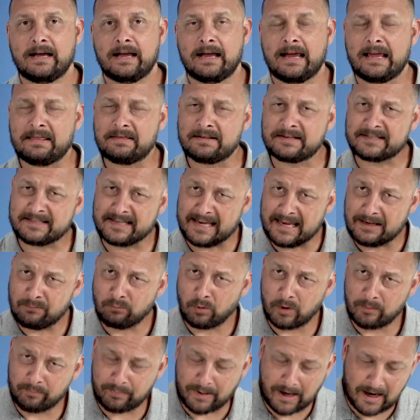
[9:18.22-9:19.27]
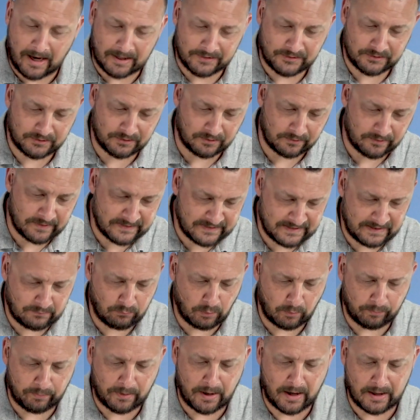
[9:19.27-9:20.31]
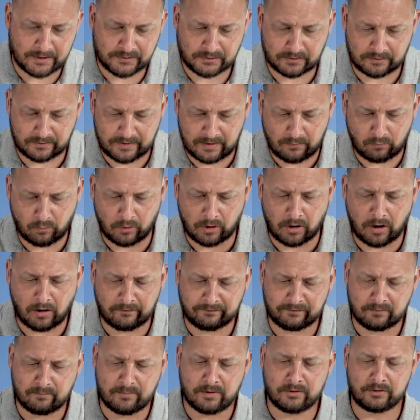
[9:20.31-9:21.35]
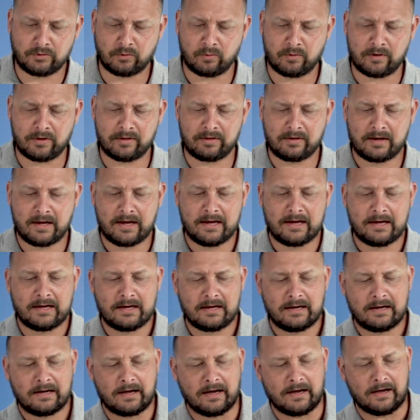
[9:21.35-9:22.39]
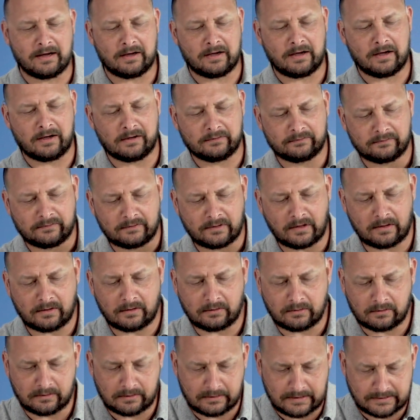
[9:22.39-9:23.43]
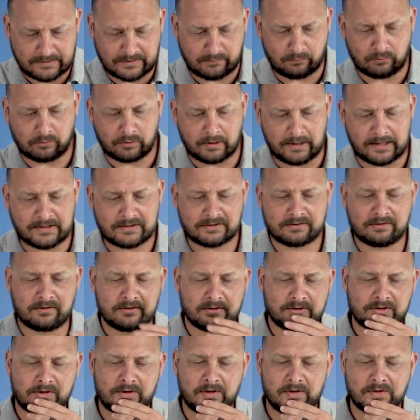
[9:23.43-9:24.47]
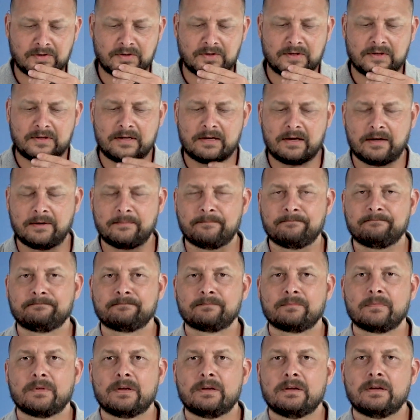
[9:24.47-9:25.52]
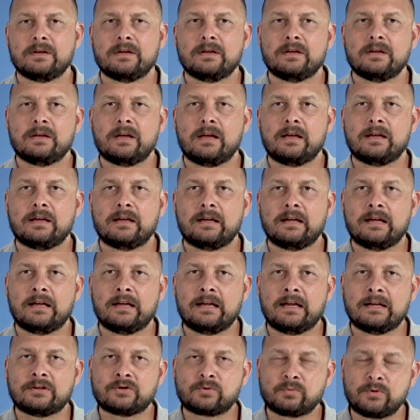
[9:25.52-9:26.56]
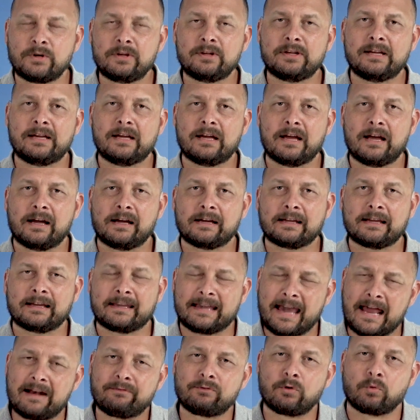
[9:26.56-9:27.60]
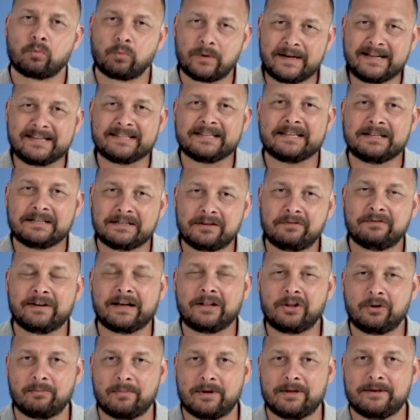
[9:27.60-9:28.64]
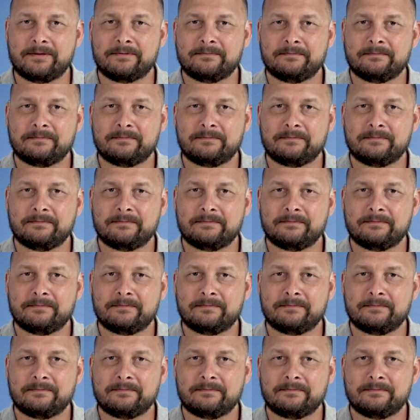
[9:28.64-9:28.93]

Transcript: And this inward posture that we're all familiar with as it relates to the church, it's really kind of a recent development.